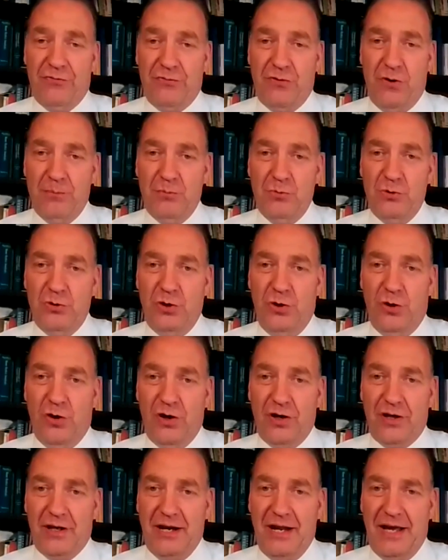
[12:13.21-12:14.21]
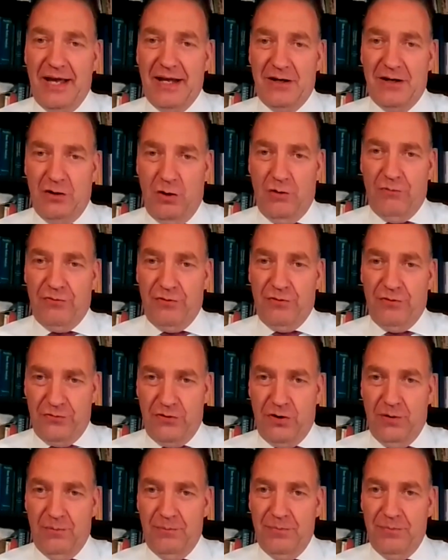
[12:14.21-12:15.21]
from New York and I had an offer
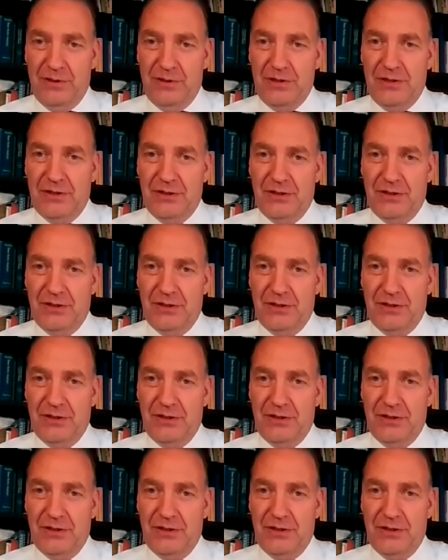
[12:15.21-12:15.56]
from